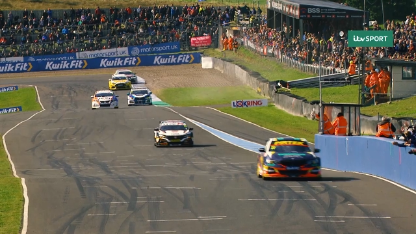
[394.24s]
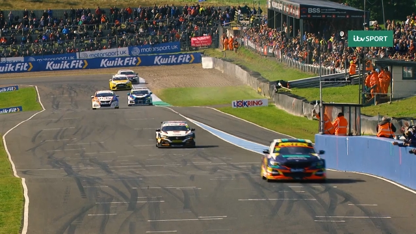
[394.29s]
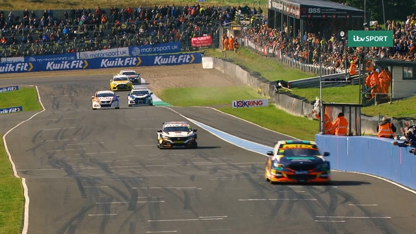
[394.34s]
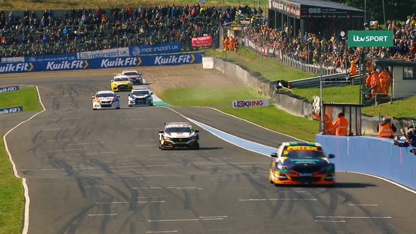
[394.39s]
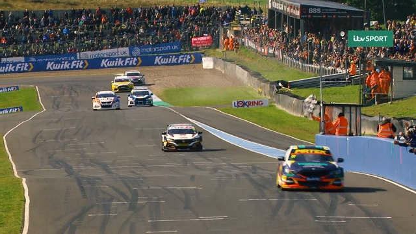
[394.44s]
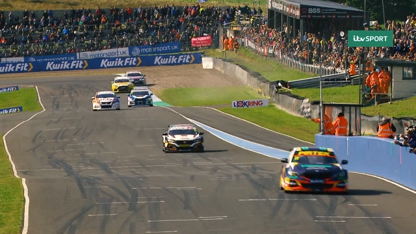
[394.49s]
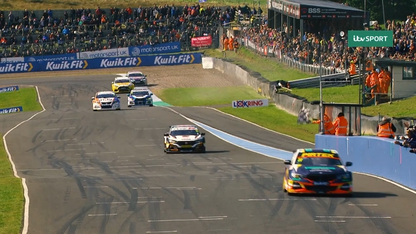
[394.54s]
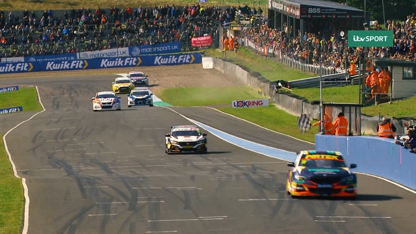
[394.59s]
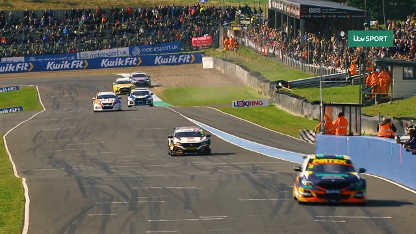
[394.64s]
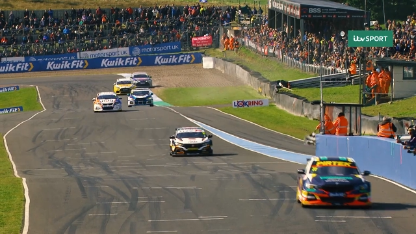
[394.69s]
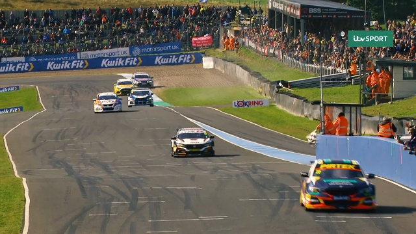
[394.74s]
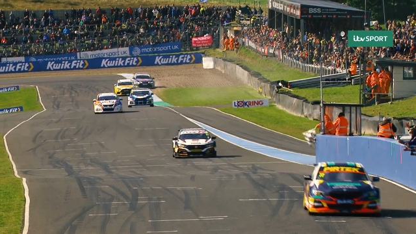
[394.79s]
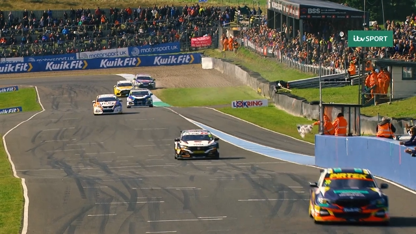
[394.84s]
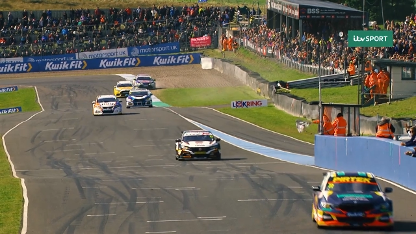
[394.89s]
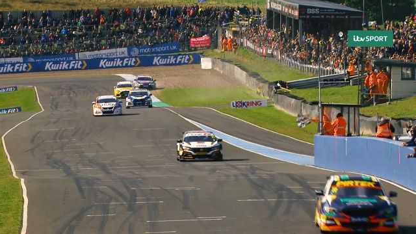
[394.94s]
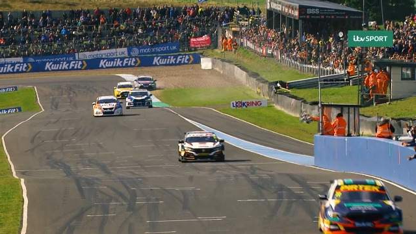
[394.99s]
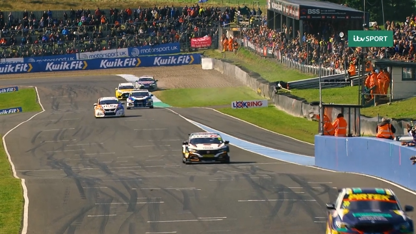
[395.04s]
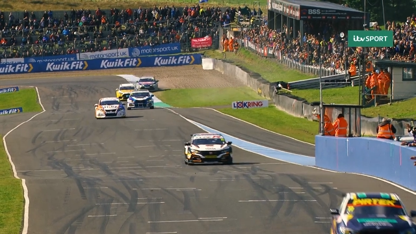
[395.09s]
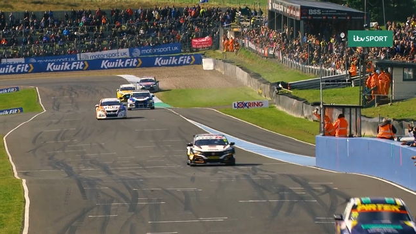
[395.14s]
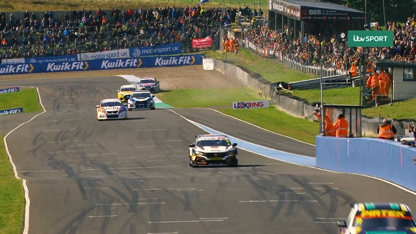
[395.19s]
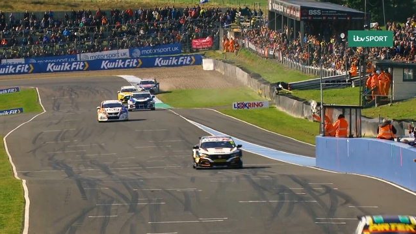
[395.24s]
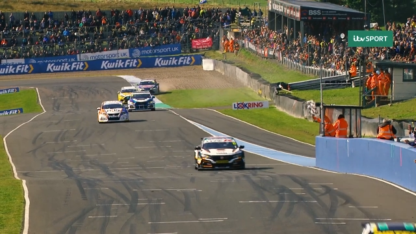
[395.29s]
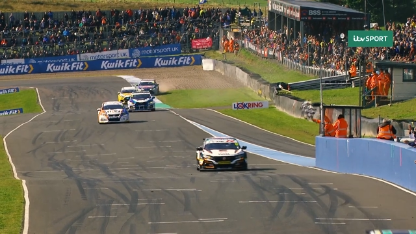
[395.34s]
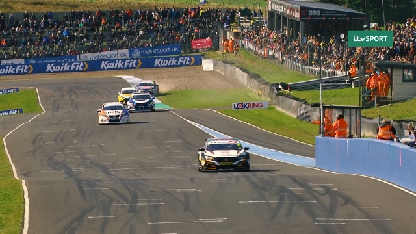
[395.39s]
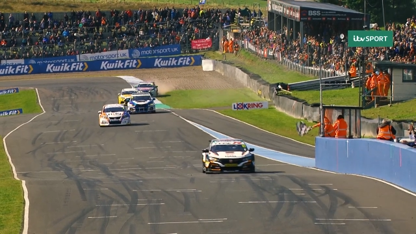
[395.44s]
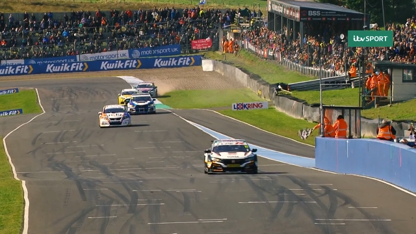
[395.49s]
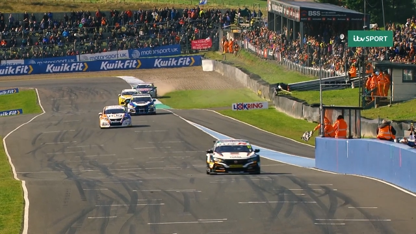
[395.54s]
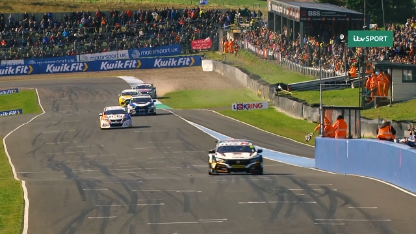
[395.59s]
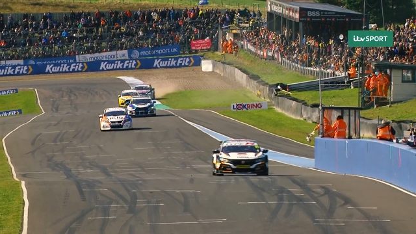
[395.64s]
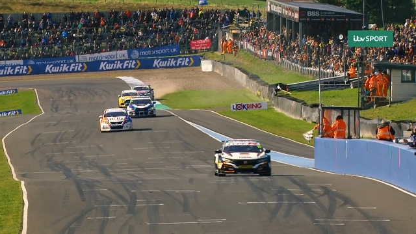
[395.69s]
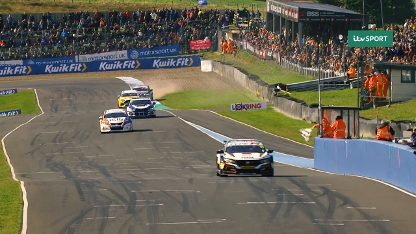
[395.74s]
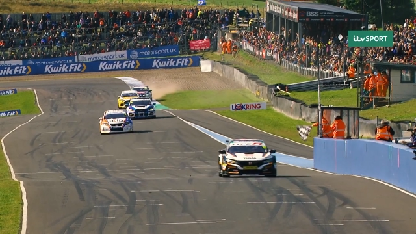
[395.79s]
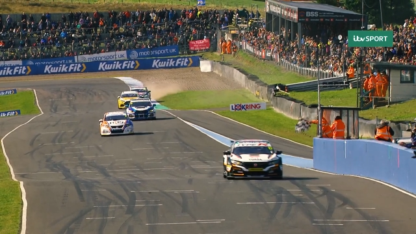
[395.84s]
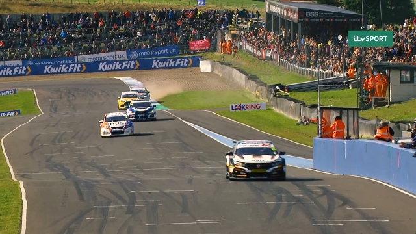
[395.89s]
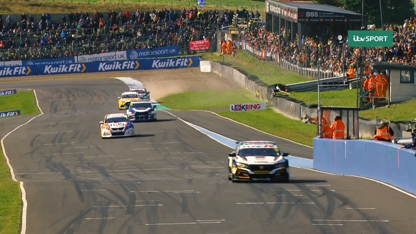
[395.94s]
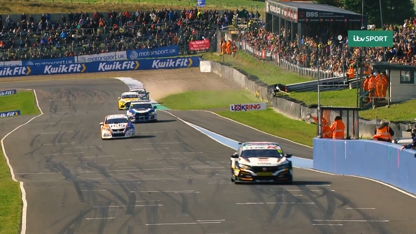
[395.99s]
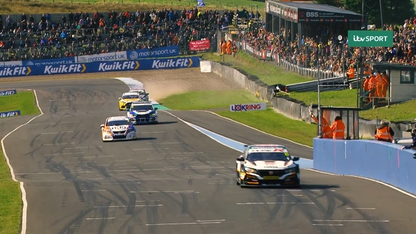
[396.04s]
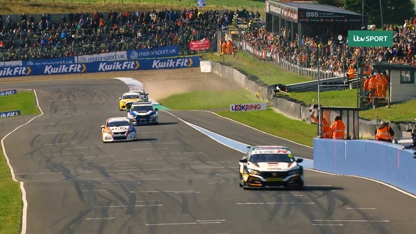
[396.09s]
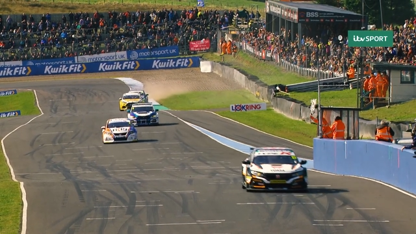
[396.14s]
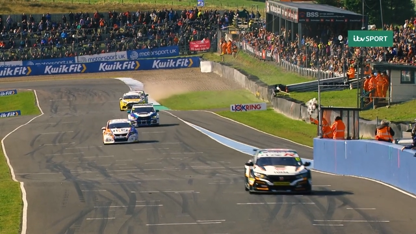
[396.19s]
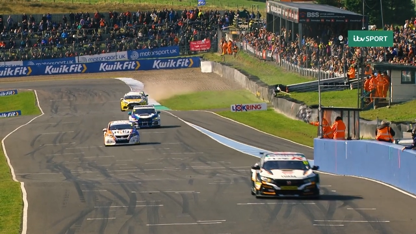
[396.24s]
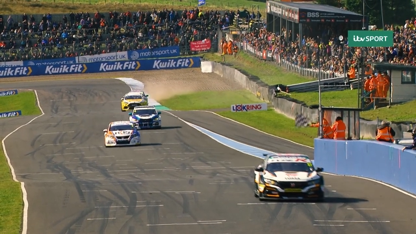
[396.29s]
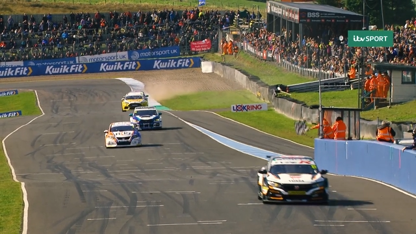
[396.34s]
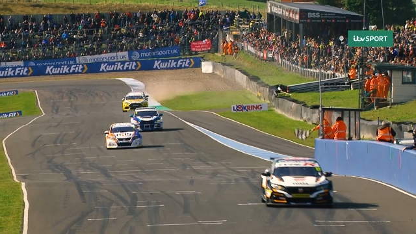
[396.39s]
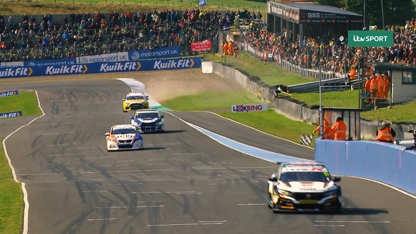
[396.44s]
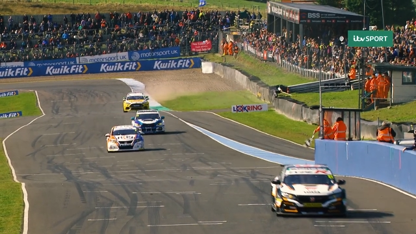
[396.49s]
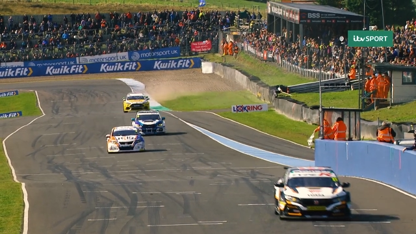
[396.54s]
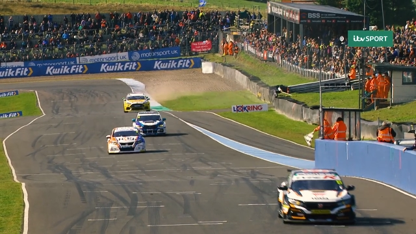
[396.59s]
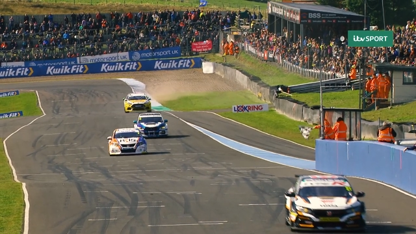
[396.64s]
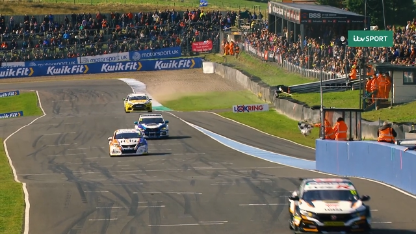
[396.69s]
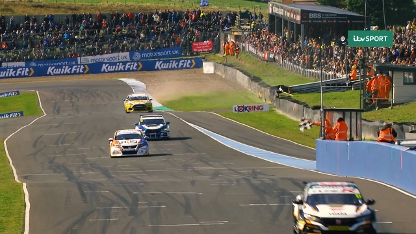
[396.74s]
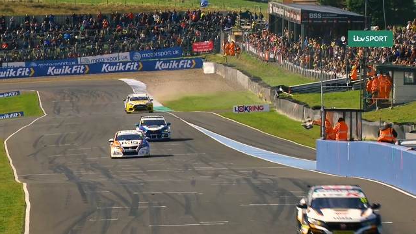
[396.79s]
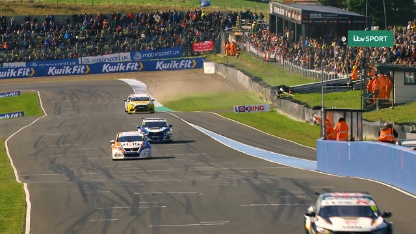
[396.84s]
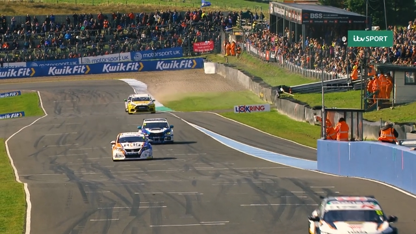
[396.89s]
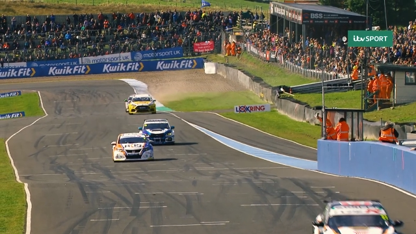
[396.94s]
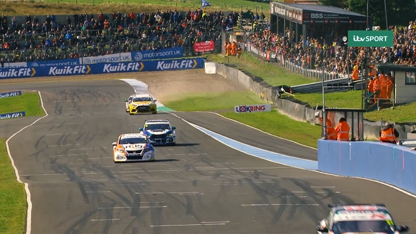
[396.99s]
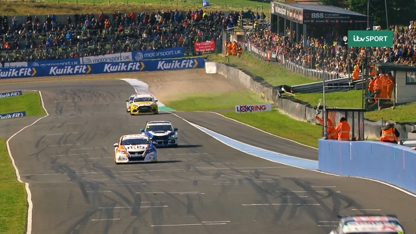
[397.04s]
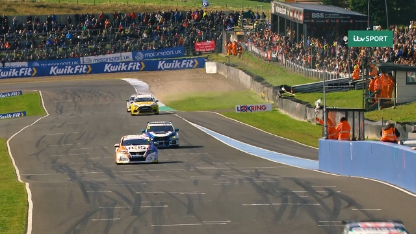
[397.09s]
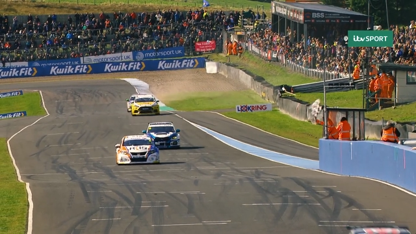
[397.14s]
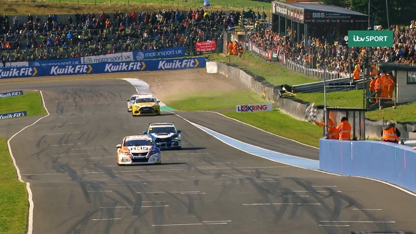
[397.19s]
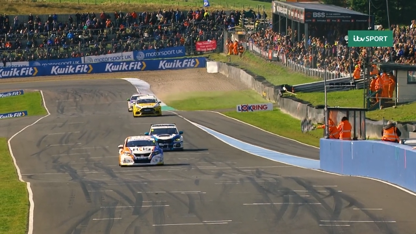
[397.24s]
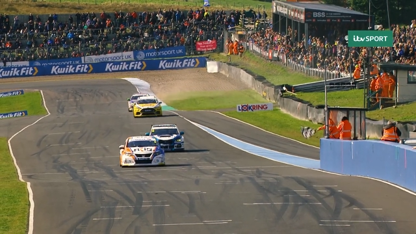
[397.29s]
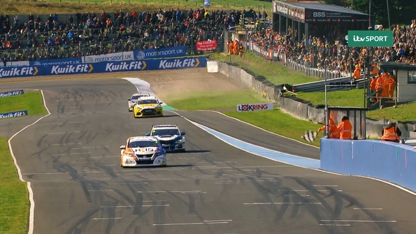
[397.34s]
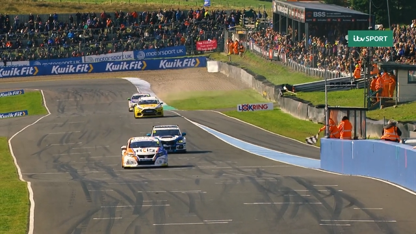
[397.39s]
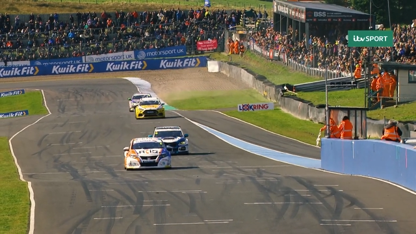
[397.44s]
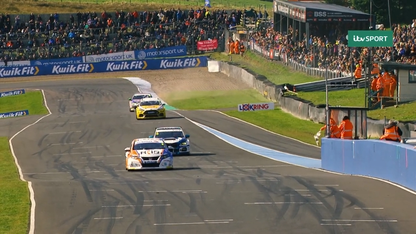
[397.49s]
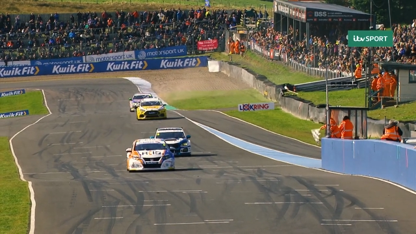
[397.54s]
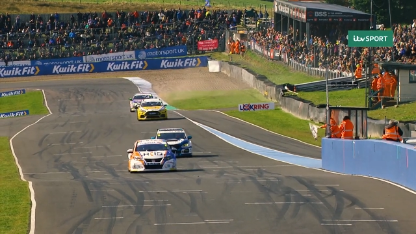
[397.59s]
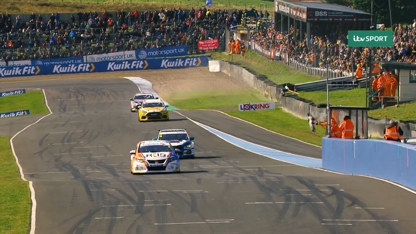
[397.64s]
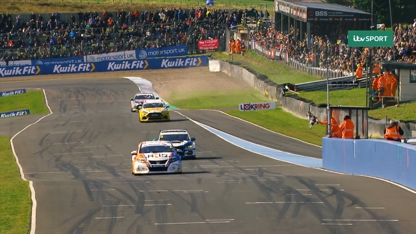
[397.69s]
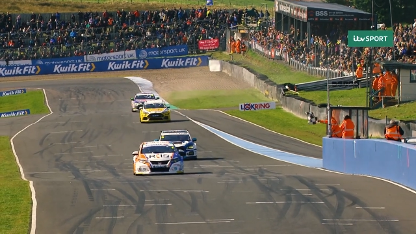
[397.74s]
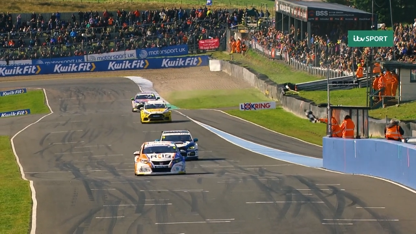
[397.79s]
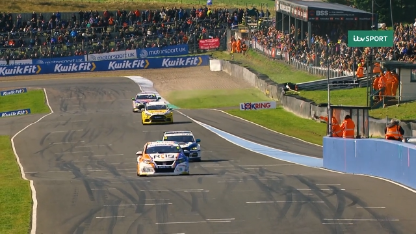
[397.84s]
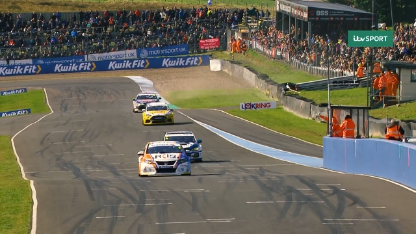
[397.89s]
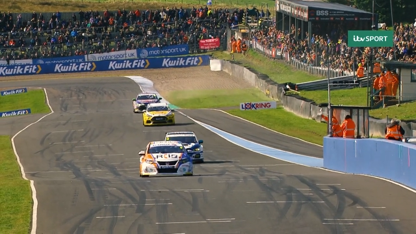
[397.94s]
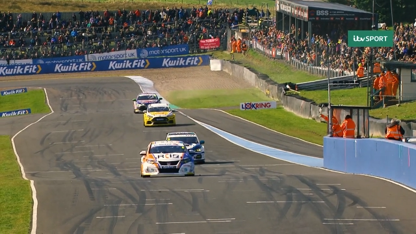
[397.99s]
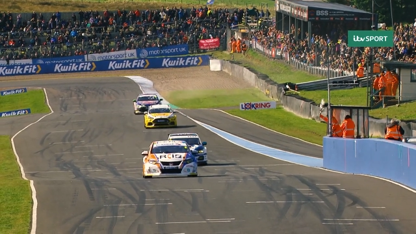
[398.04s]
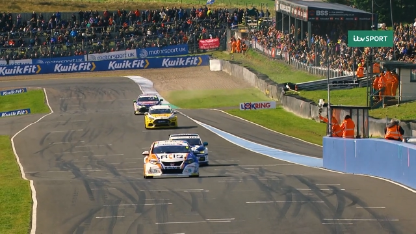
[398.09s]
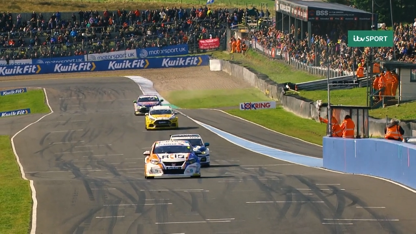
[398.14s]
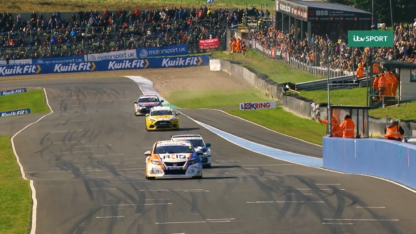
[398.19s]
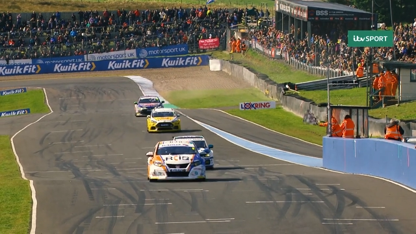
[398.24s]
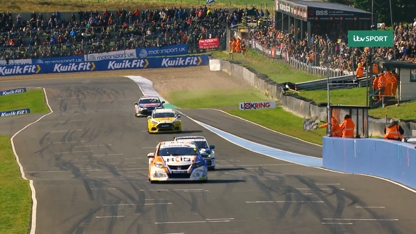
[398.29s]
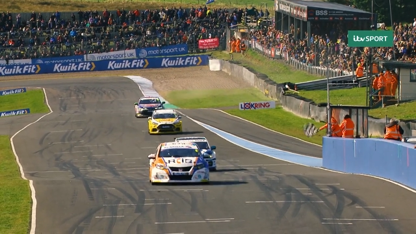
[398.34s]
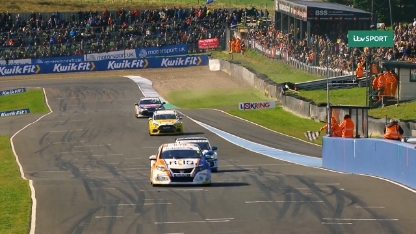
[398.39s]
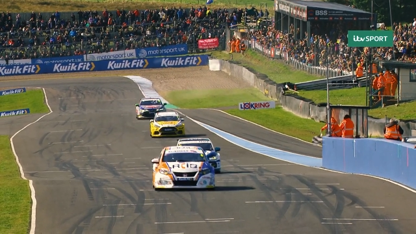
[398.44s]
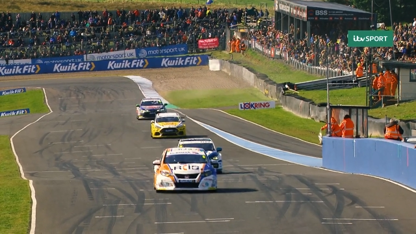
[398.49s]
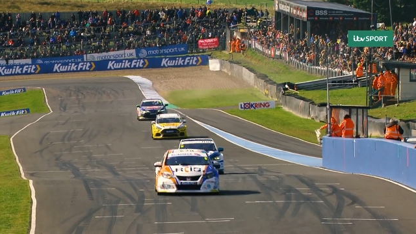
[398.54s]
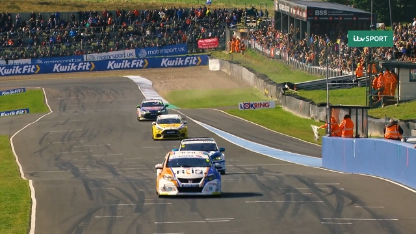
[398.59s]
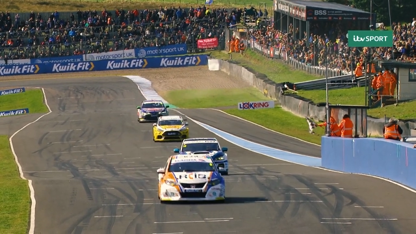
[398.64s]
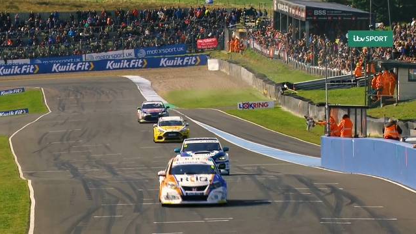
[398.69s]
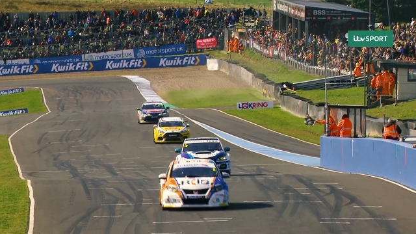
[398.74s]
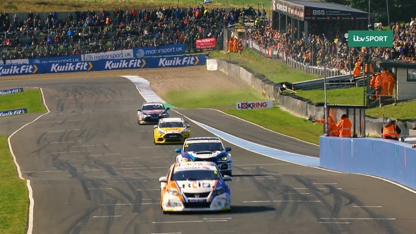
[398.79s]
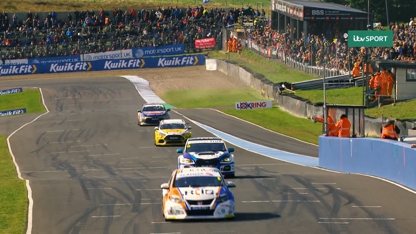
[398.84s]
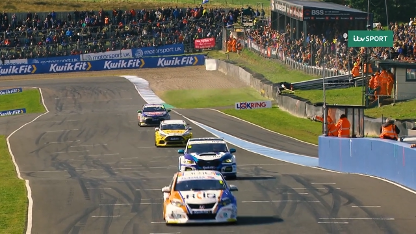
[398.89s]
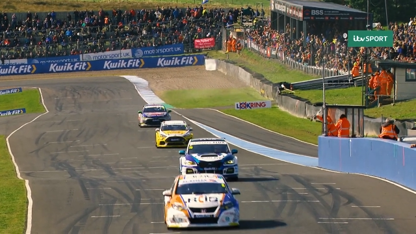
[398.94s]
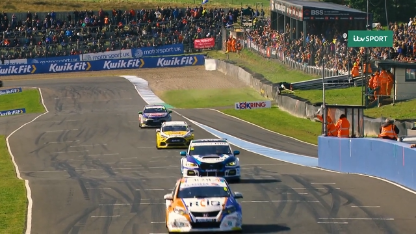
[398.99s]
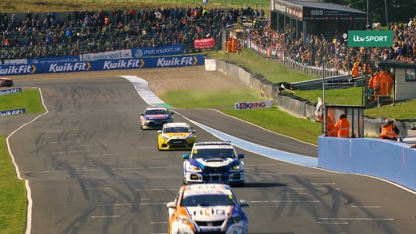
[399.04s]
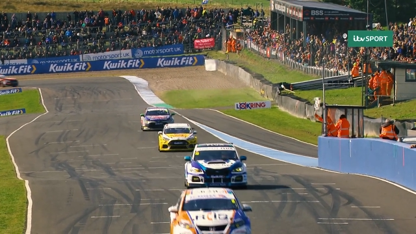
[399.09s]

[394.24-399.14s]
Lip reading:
No face is visible, so there are no lips to read.